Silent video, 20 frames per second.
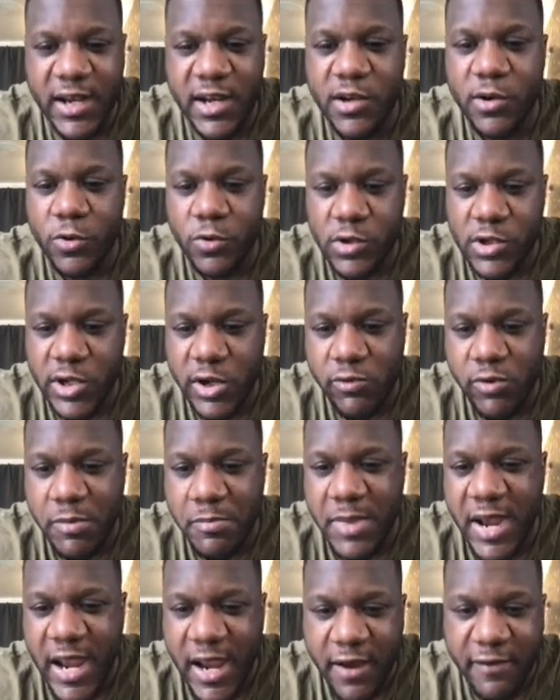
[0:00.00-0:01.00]
It looks like we
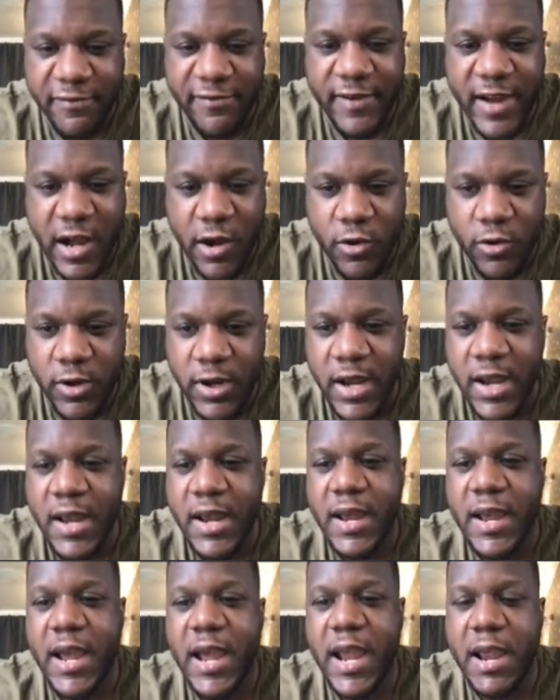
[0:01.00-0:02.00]
may have found
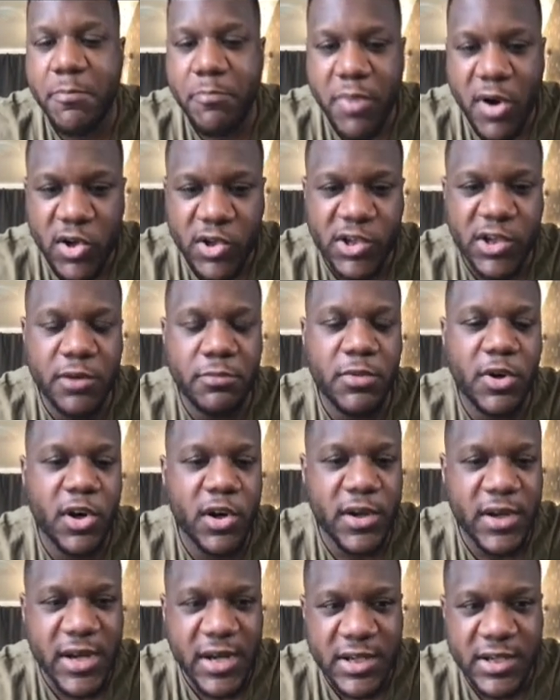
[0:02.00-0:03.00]
a bottom
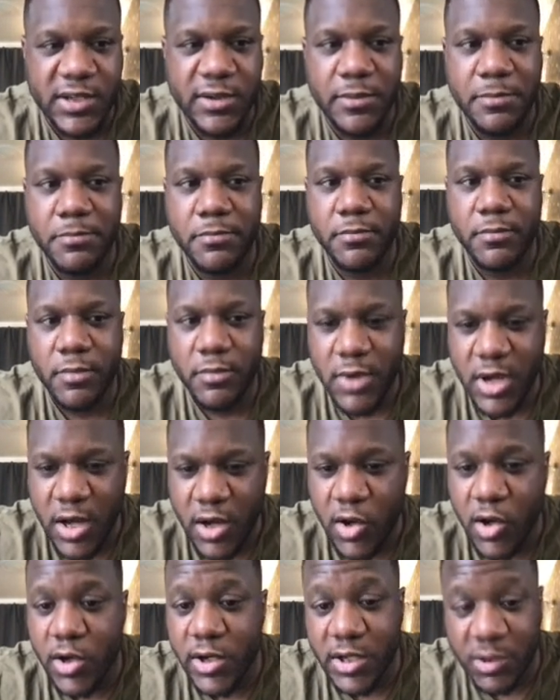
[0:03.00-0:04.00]
on this uh,
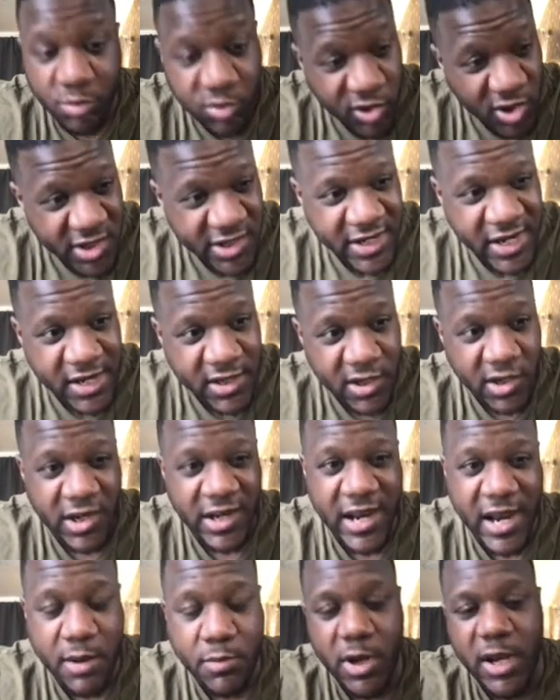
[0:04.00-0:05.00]
on this project,
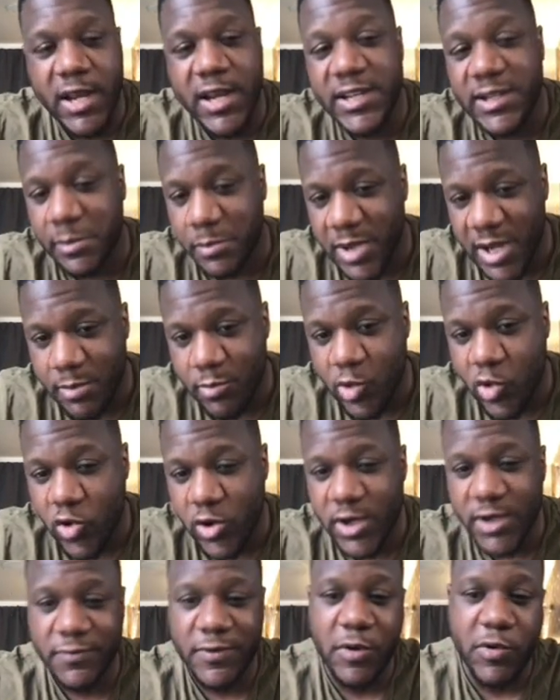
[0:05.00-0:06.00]
okay? But it is a meme
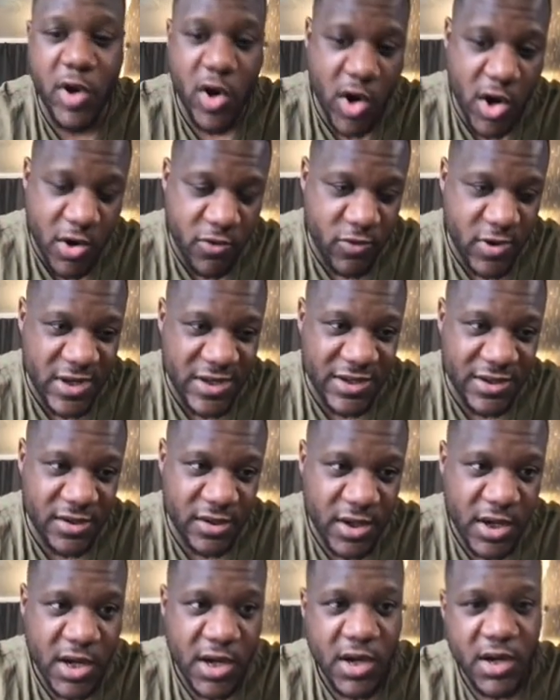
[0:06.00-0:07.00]
coin. It's very high risk,
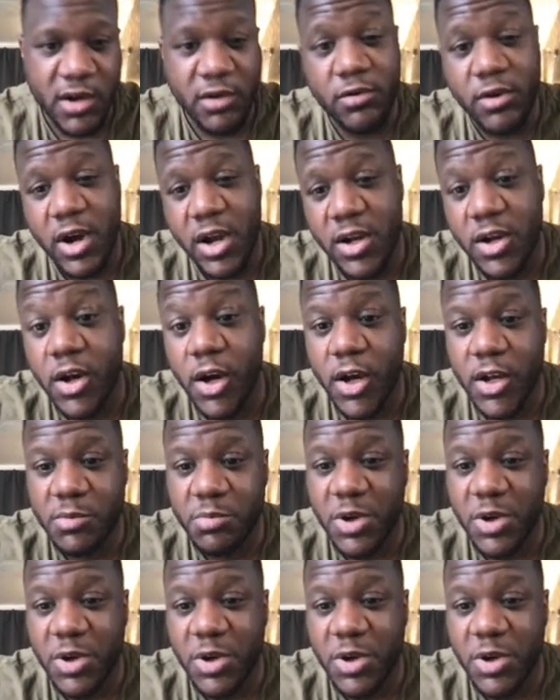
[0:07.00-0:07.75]
right, guys?